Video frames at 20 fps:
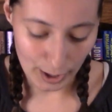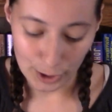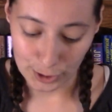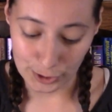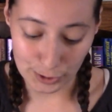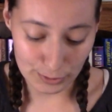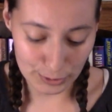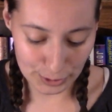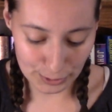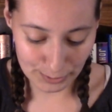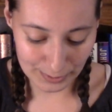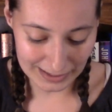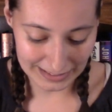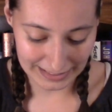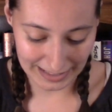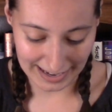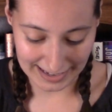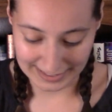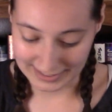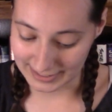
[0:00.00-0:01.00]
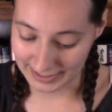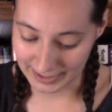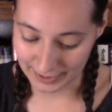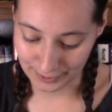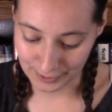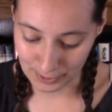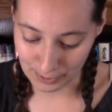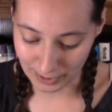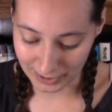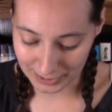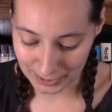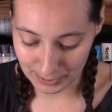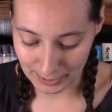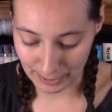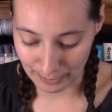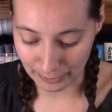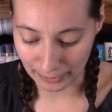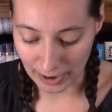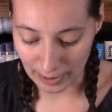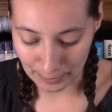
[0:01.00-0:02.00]
You do realize that if you want to be a
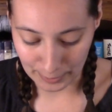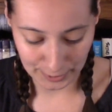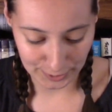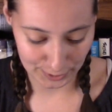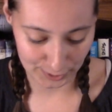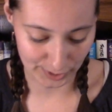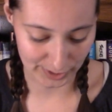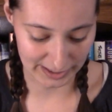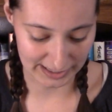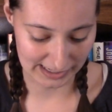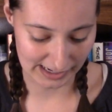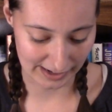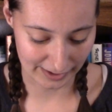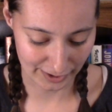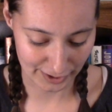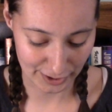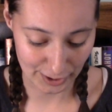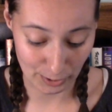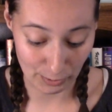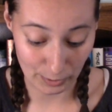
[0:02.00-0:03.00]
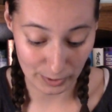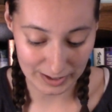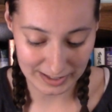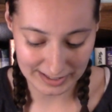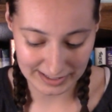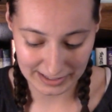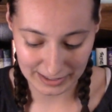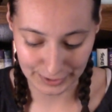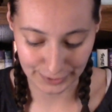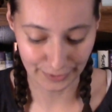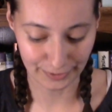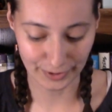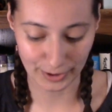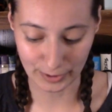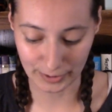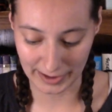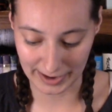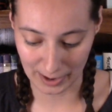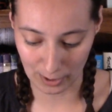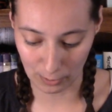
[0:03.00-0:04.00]
proper storyteller, your words need to flow
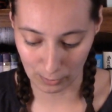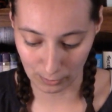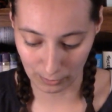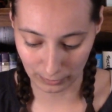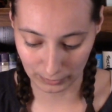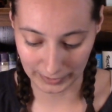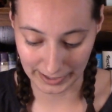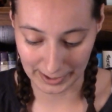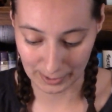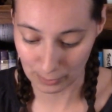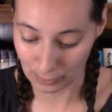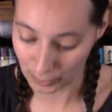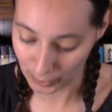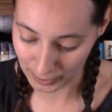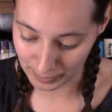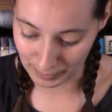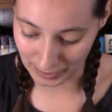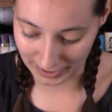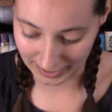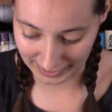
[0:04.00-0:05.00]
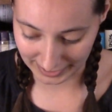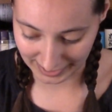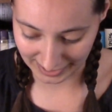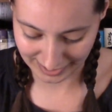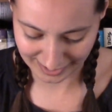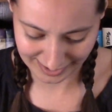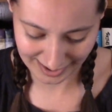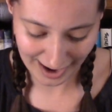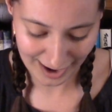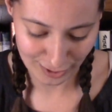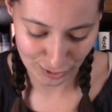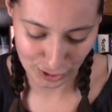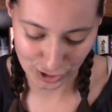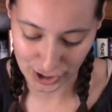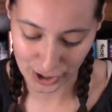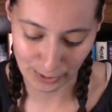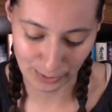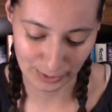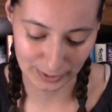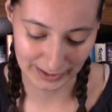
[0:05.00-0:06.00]
like warm honey, not
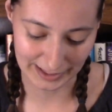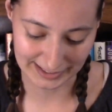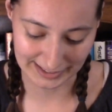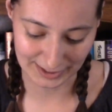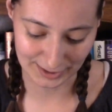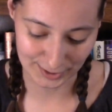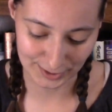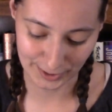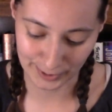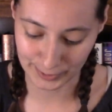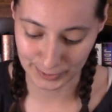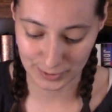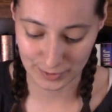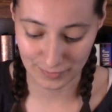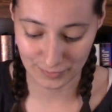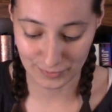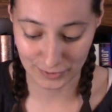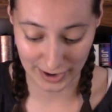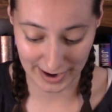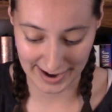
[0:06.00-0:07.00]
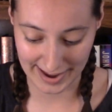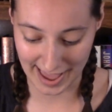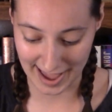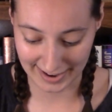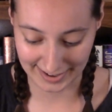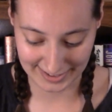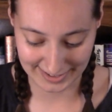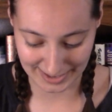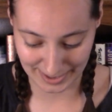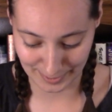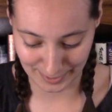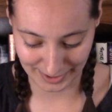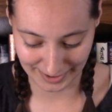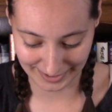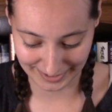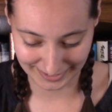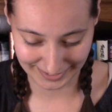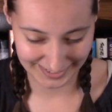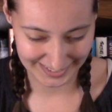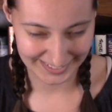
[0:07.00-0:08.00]
choke like the stoned dry
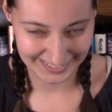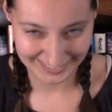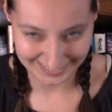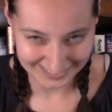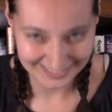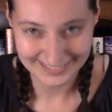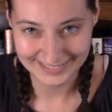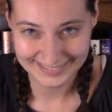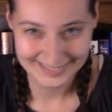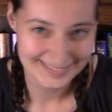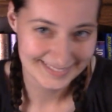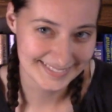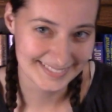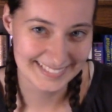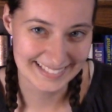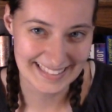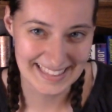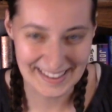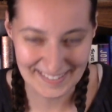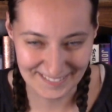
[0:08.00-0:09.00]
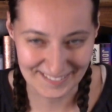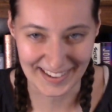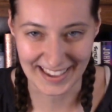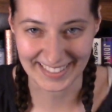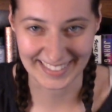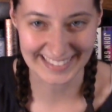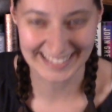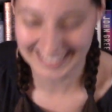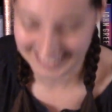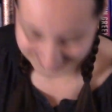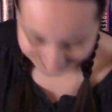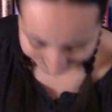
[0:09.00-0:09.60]
academia. Valid.